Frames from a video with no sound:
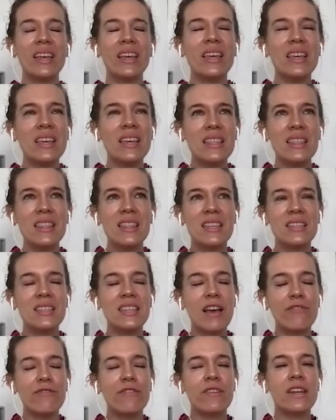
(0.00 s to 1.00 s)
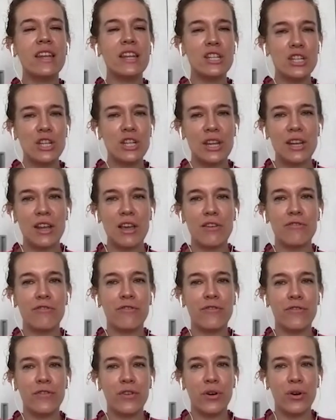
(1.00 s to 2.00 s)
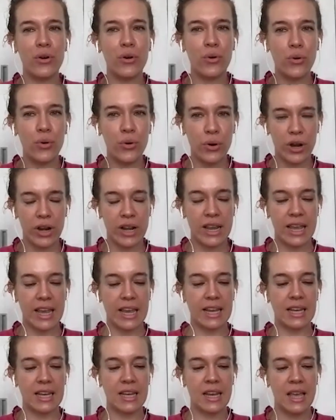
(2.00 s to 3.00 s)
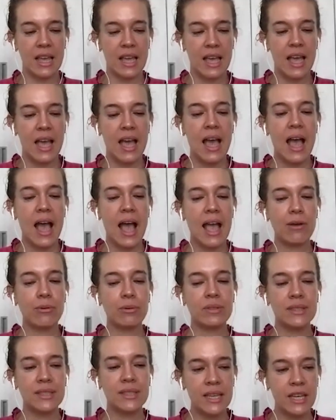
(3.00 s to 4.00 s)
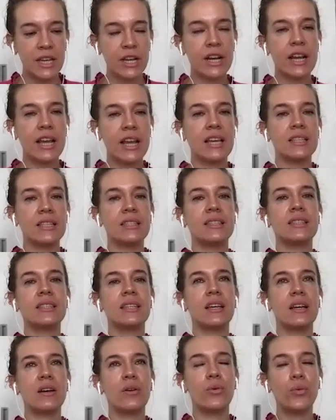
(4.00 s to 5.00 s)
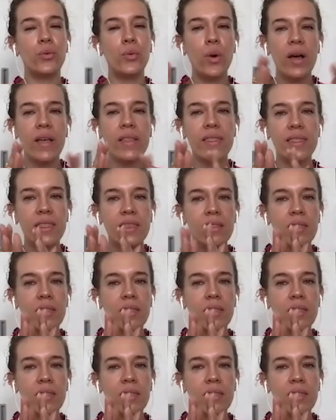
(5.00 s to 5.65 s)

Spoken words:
in the definition of hoarding, I was curious what the